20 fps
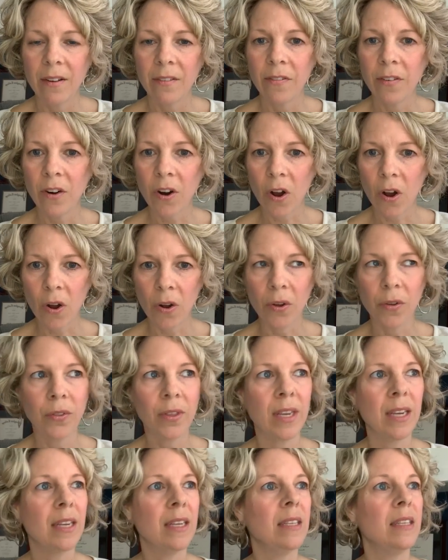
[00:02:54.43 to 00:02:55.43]
for all
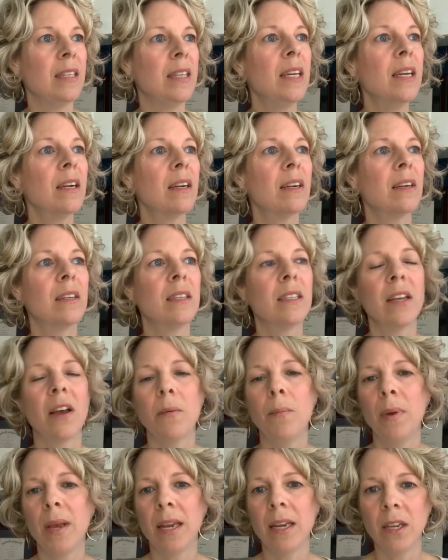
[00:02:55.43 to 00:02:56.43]
these years,
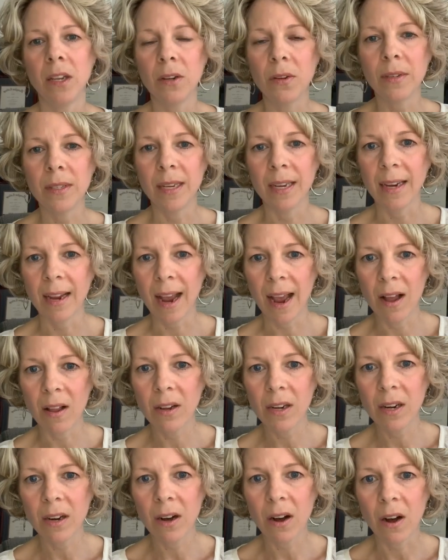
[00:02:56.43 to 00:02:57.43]
have been using
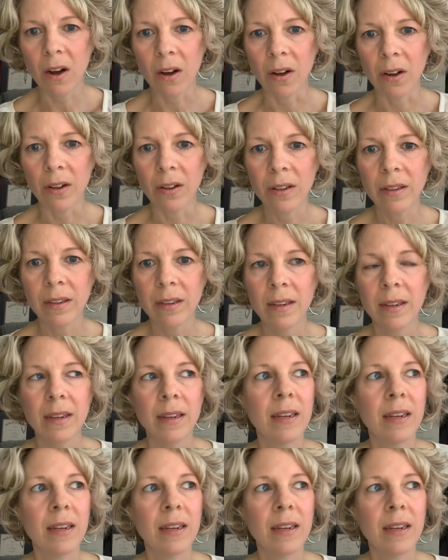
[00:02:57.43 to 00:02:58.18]
alcohol